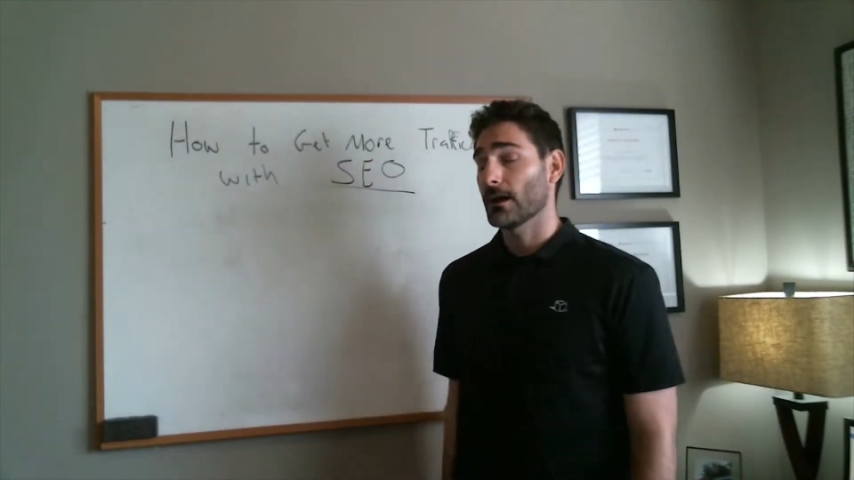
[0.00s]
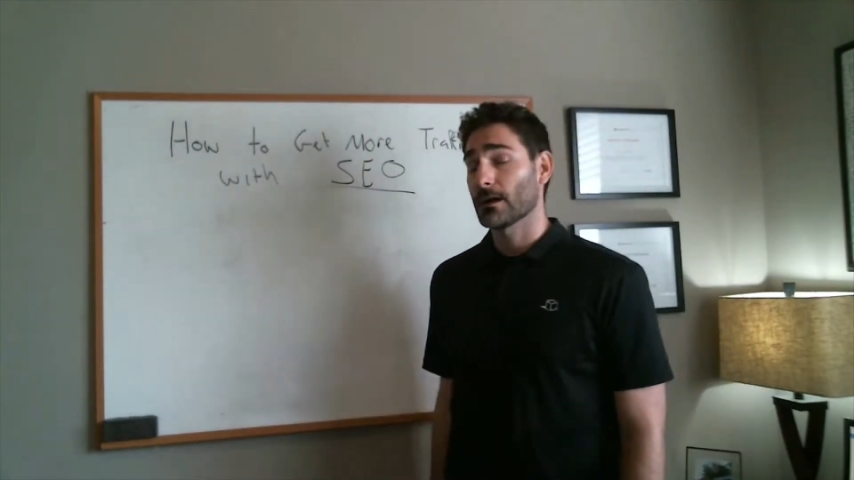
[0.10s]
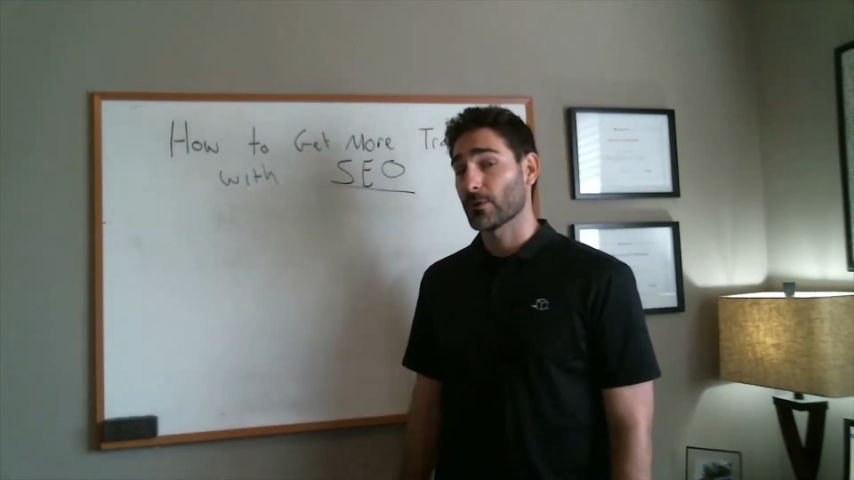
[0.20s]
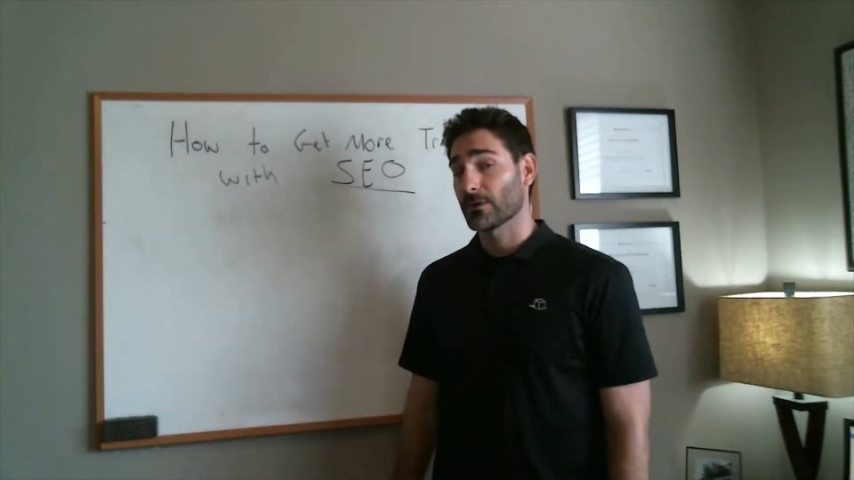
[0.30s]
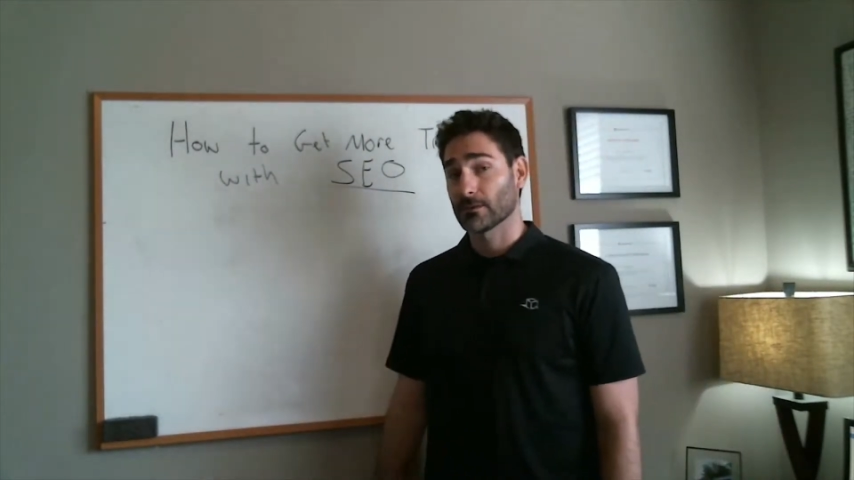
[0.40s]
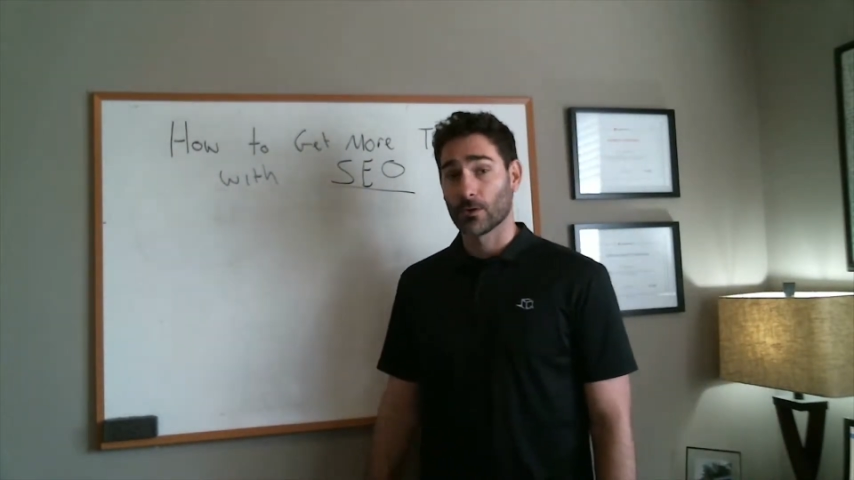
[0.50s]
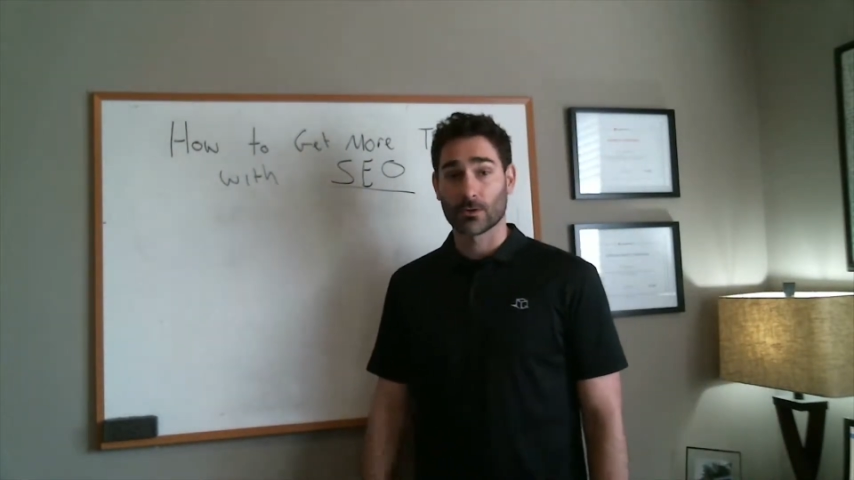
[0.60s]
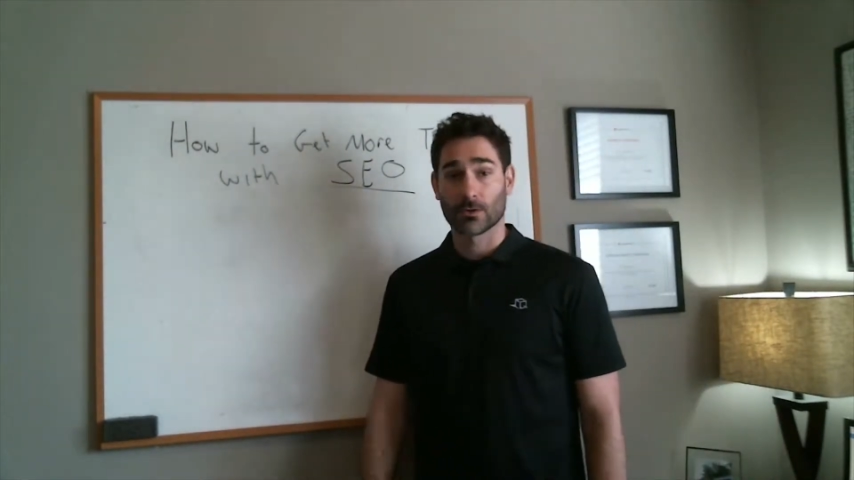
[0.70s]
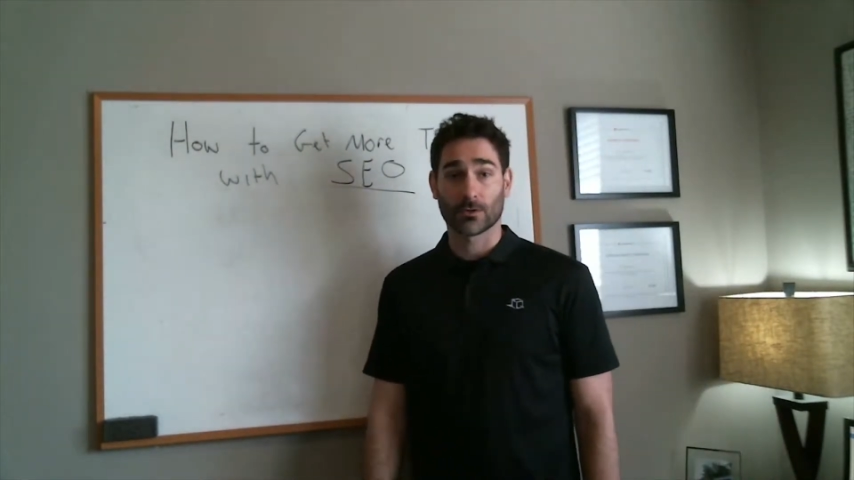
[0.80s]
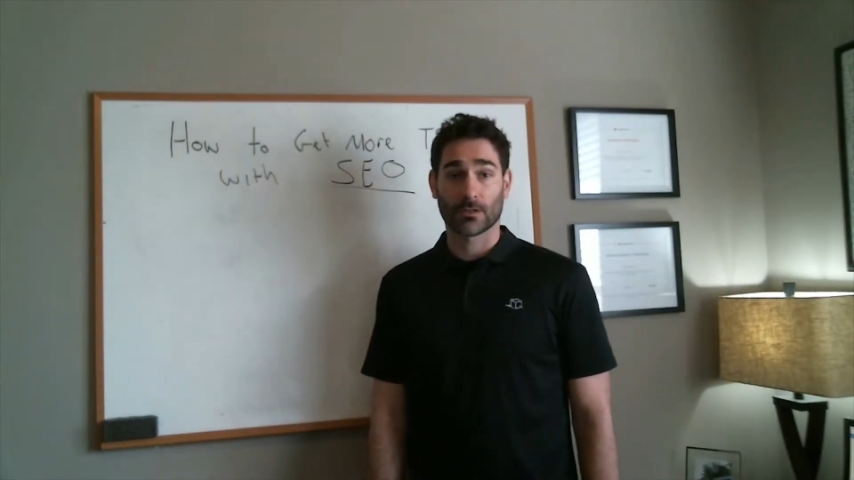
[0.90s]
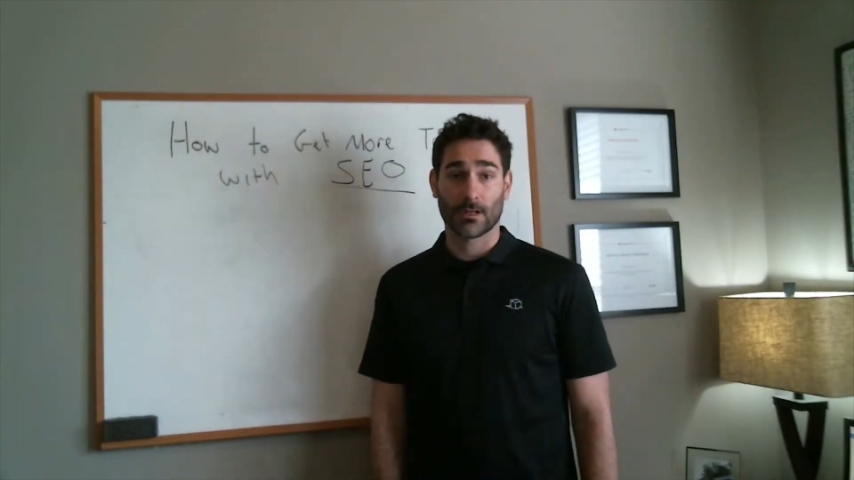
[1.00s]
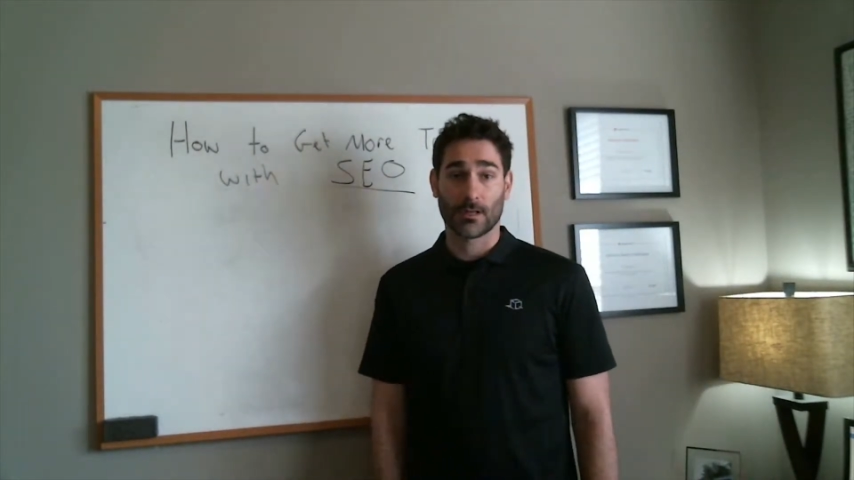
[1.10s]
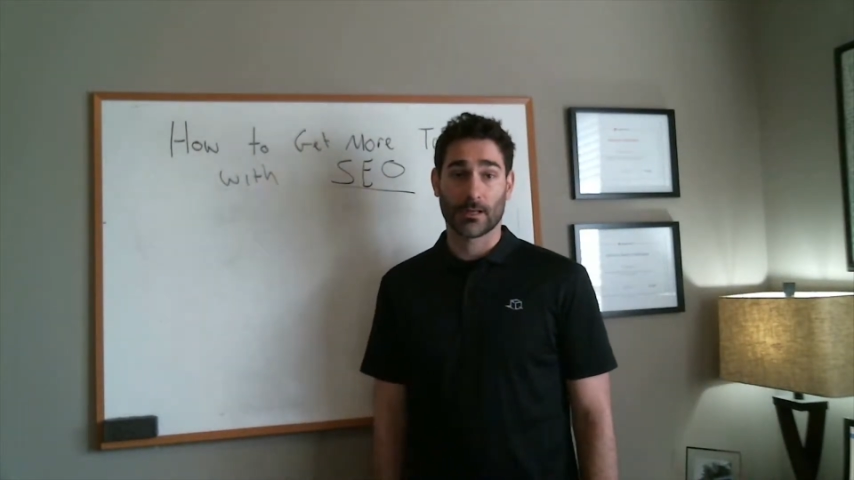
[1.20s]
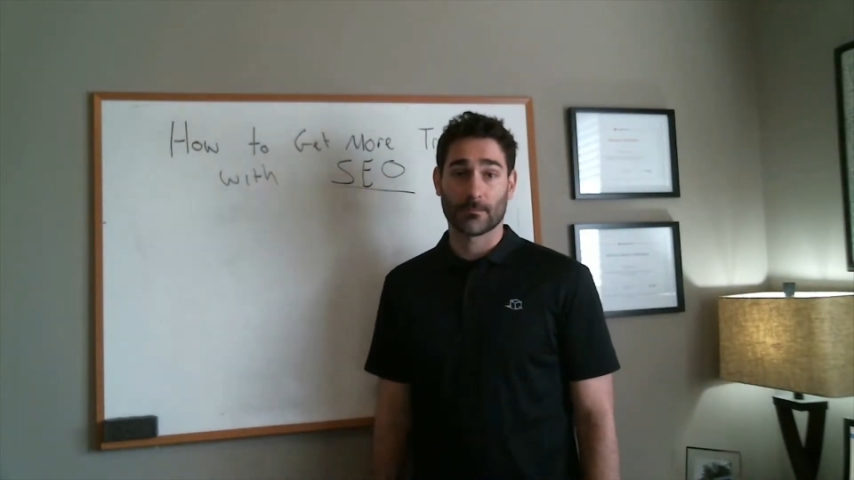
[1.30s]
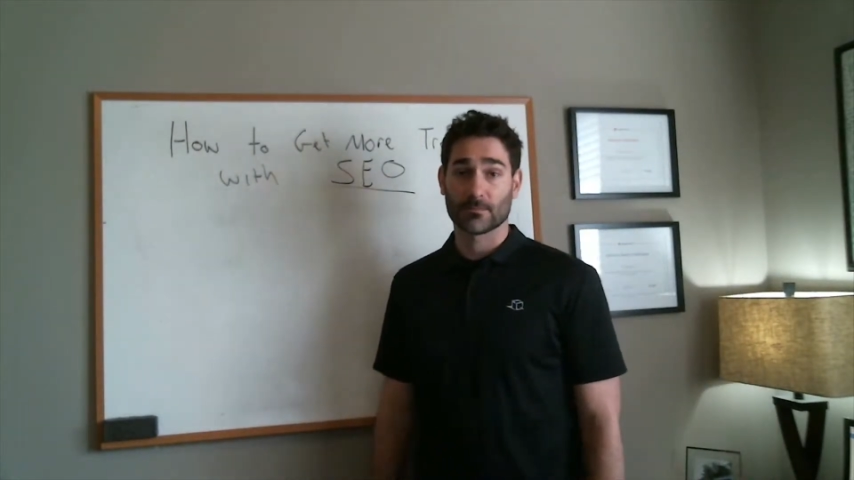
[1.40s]
with local
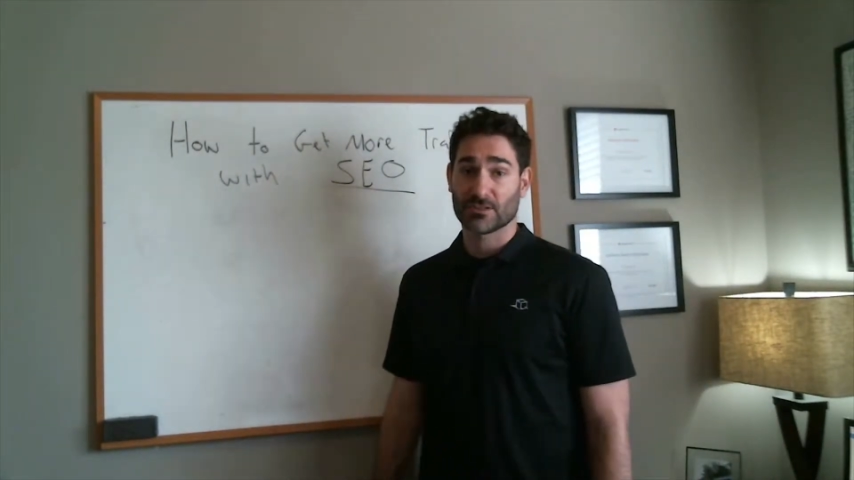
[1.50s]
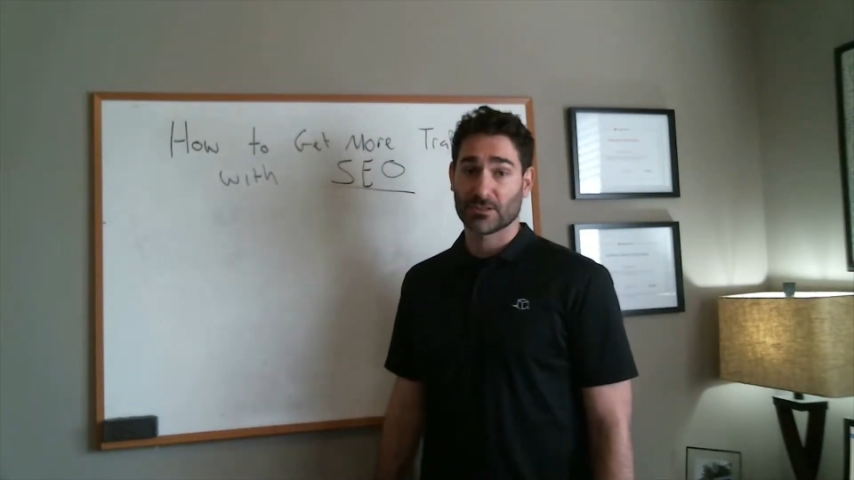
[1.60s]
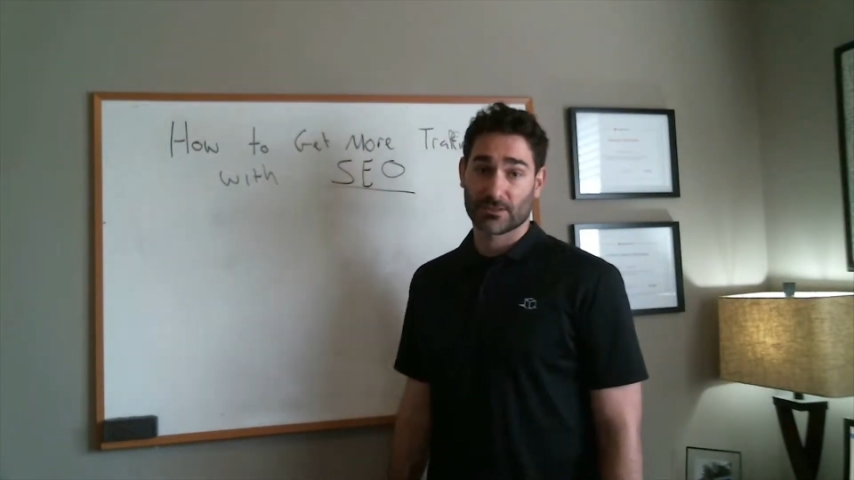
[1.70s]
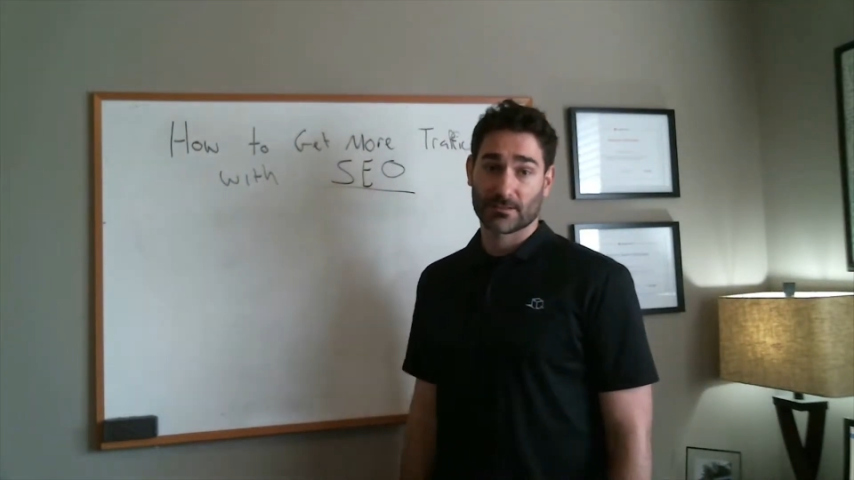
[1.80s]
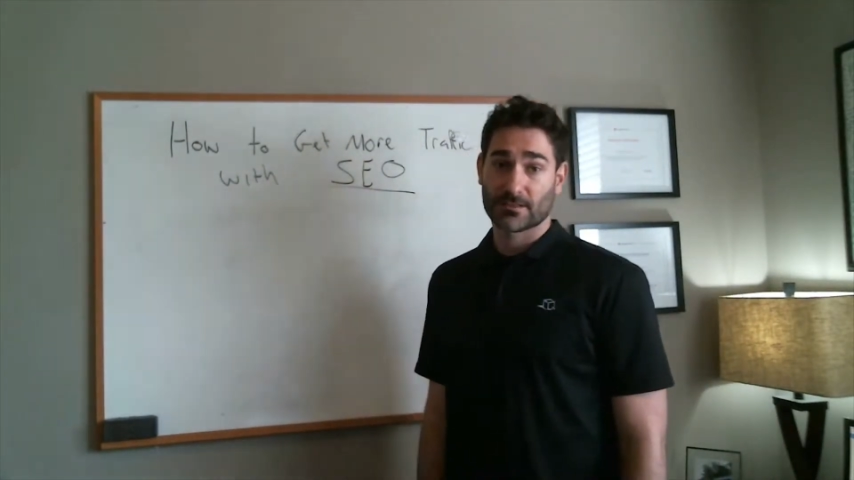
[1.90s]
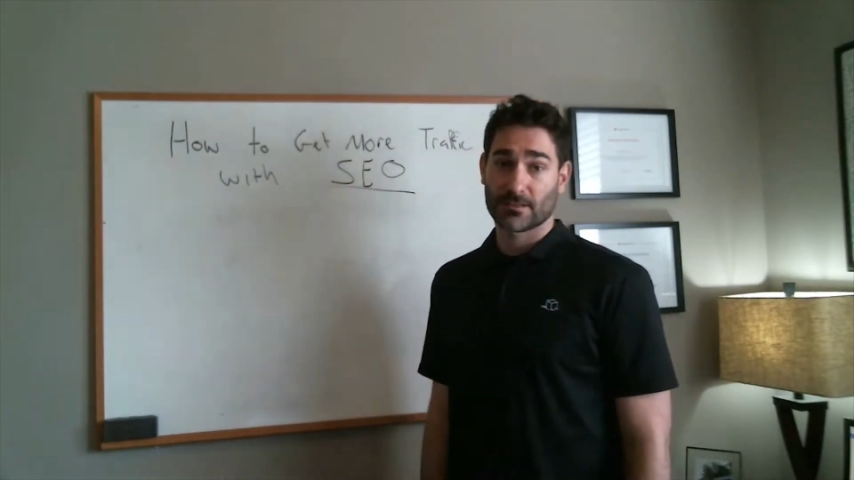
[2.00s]
searches.